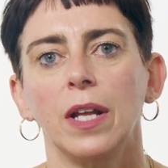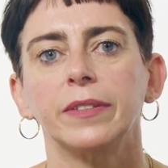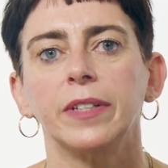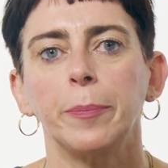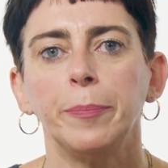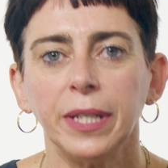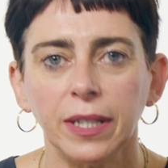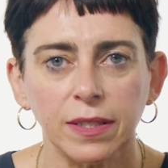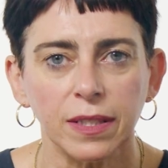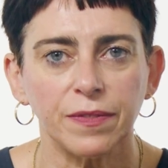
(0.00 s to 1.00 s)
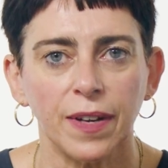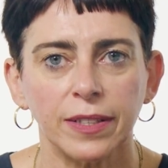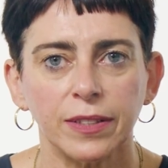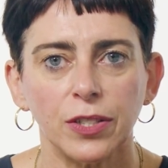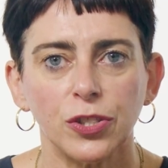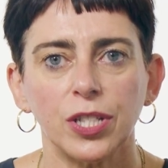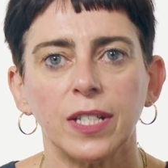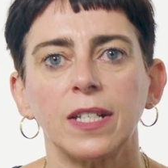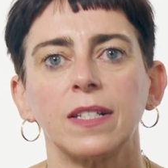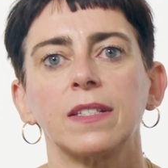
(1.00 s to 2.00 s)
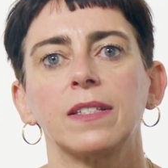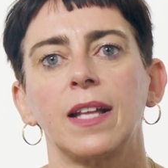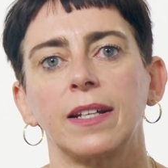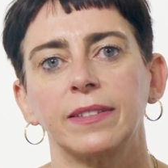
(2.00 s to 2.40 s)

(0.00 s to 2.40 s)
Their biggest advantage is that